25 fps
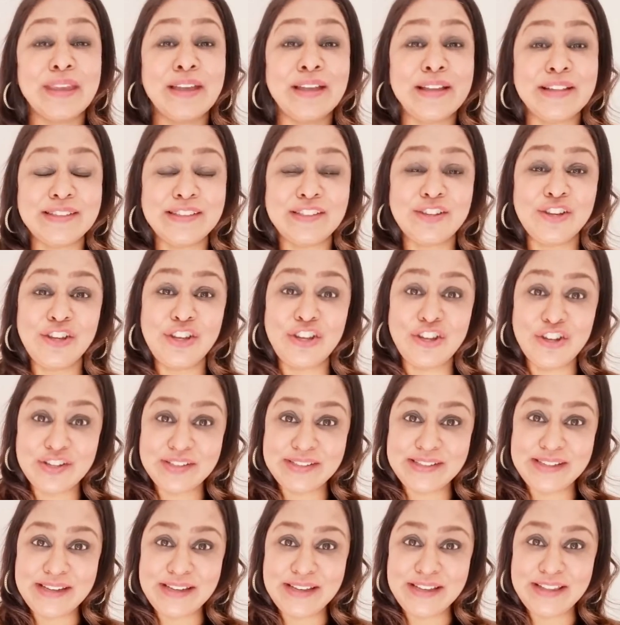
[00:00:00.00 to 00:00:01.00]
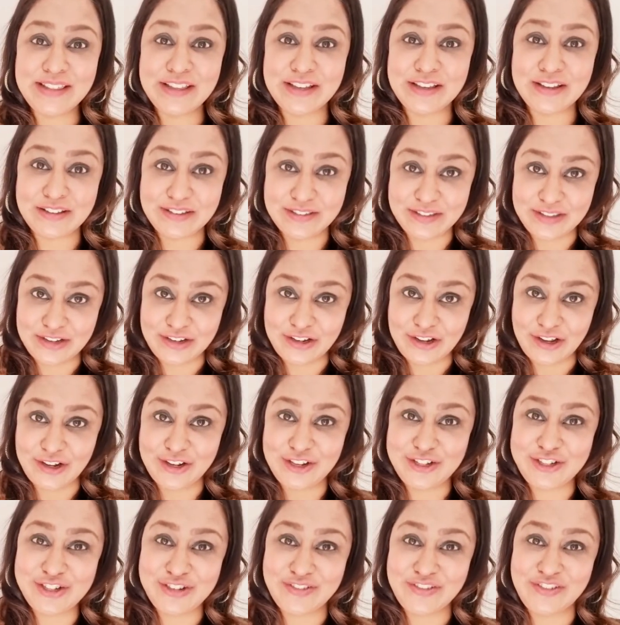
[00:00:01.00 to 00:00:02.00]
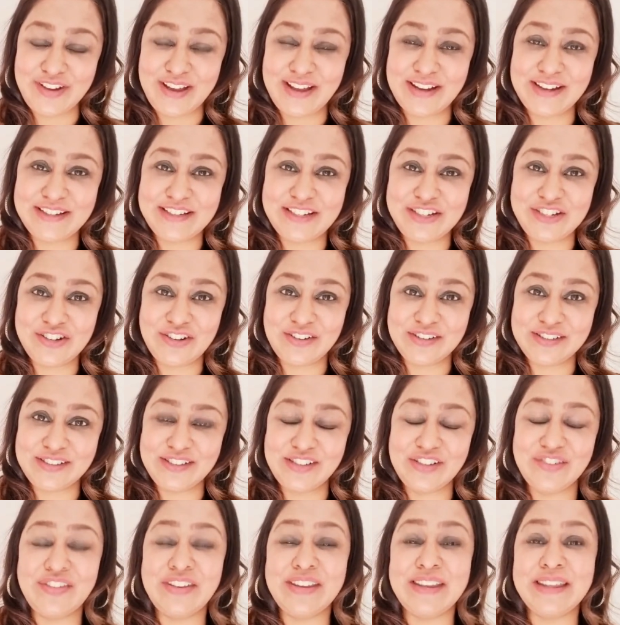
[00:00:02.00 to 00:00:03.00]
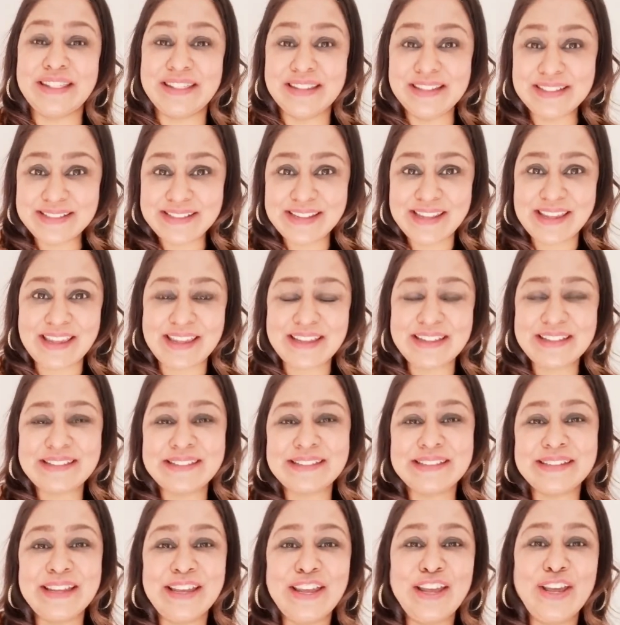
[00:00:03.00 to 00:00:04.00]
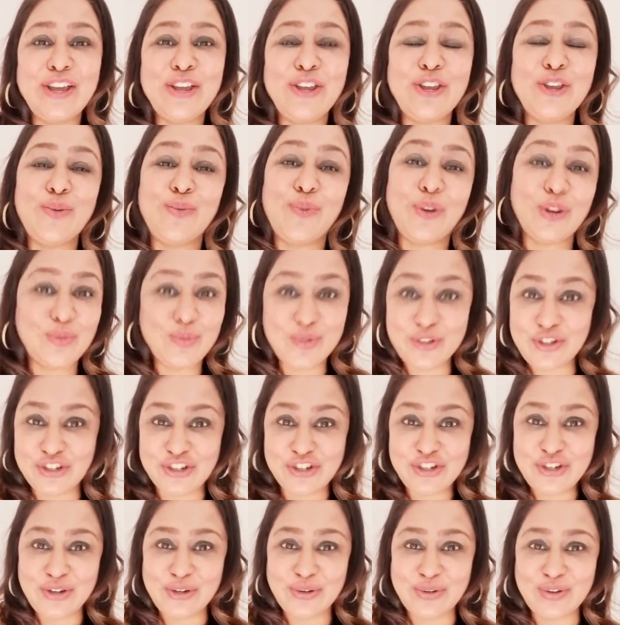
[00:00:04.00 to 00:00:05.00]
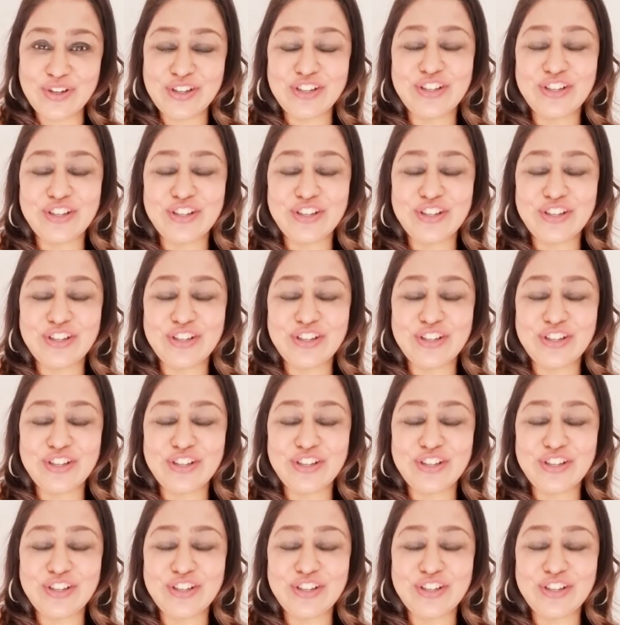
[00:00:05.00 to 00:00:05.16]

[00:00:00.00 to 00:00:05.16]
So using the knowledge of reality transurfing in this case, what would you do?